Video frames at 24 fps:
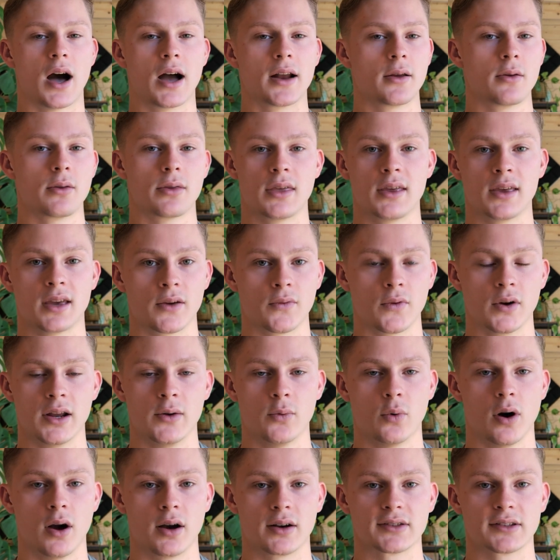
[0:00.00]
I don't think it really
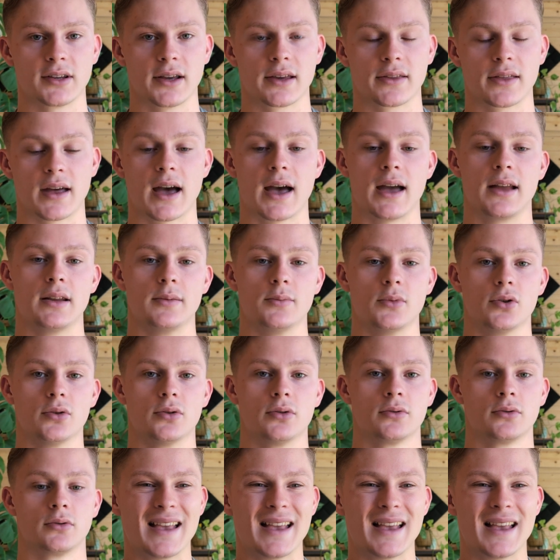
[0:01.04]
works like that anymore.